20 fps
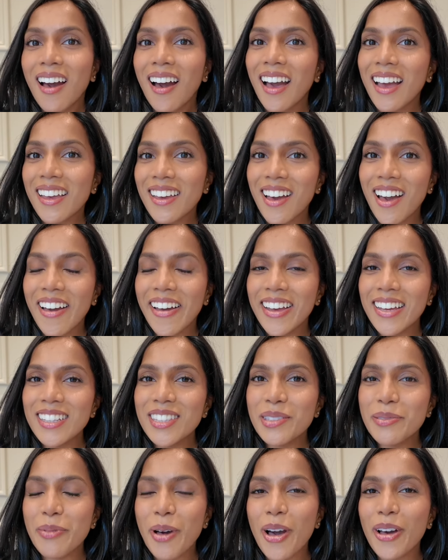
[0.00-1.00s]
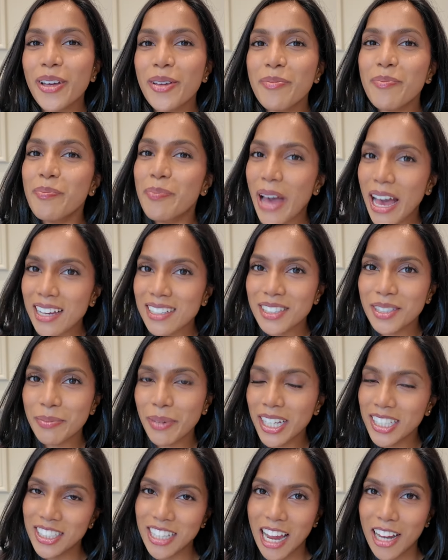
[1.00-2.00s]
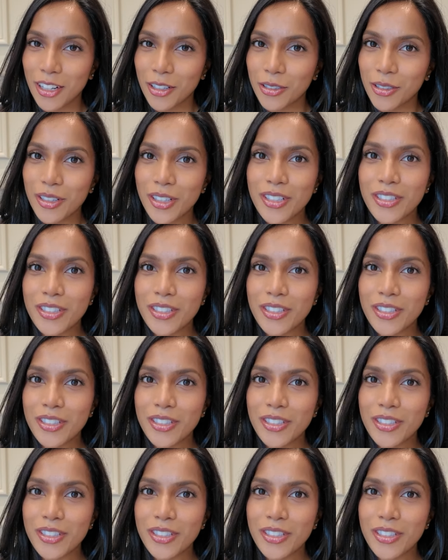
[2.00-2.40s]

Hi guys, welcome back to my channel.